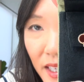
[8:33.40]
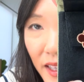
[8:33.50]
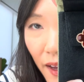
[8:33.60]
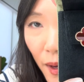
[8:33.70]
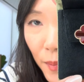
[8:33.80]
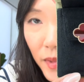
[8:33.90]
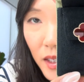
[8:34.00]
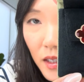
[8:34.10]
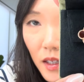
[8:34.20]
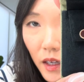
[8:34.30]
them.
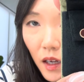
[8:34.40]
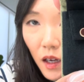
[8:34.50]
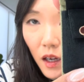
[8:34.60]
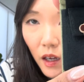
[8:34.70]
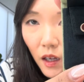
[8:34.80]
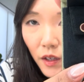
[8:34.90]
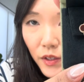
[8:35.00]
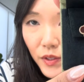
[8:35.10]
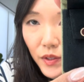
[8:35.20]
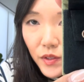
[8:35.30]

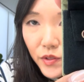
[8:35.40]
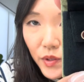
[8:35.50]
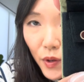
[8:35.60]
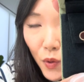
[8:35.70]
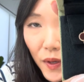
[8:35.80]
So